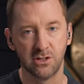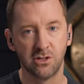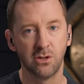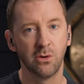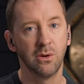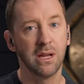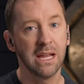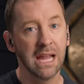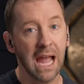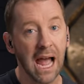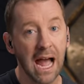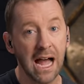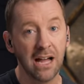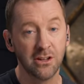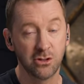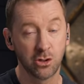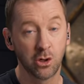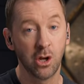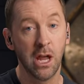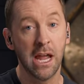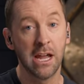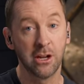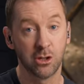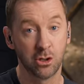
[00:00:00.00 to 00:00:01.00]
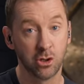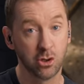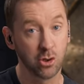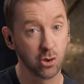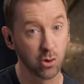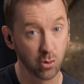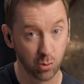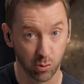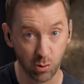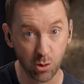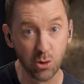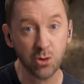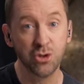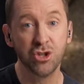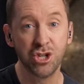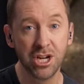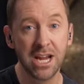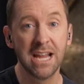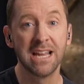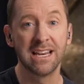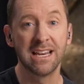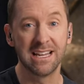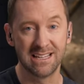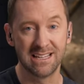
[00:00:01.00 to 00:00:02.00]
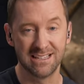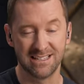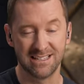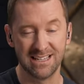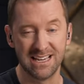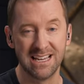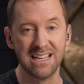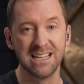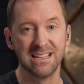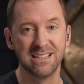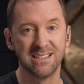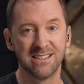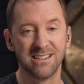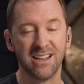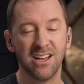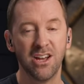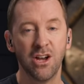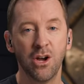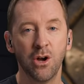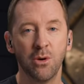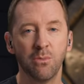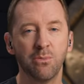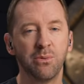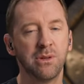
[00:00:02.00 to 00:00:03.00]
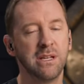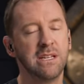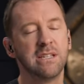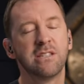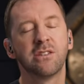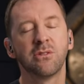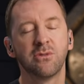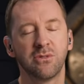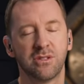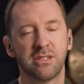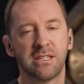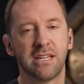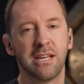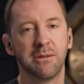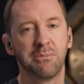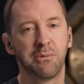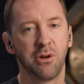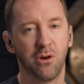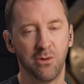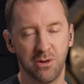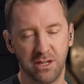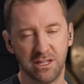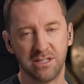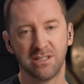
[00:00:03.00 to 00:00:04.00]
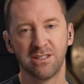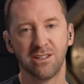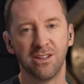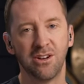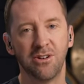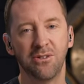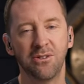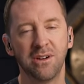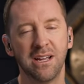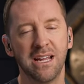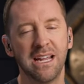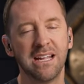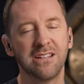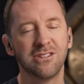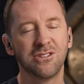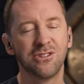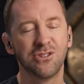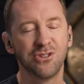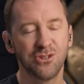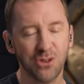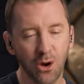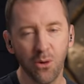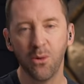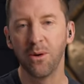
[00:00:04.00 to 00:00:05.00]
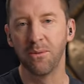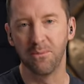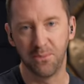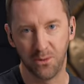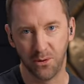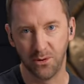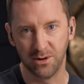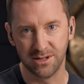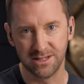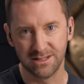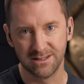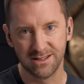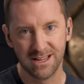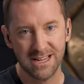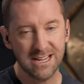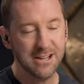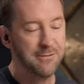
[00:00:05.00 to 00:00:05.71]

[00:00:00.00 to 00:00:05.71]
So, as excruciating as it is, Please don't skip going slow. It's so important.